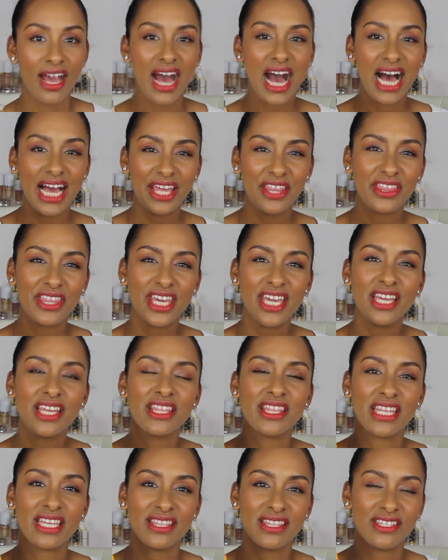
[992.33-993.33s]
I think
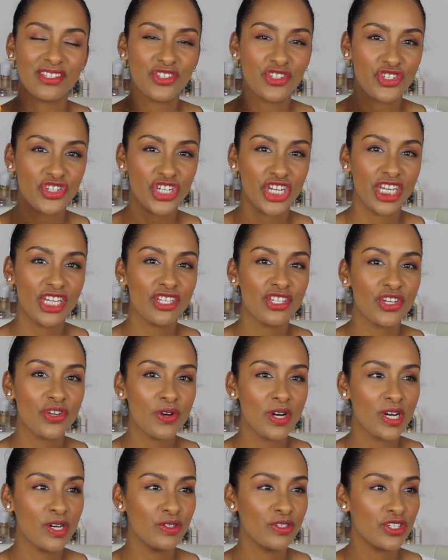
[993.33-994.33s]
that this cheek
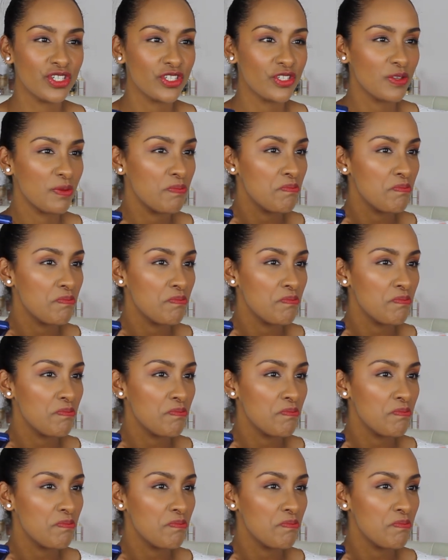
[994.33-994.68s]
duo just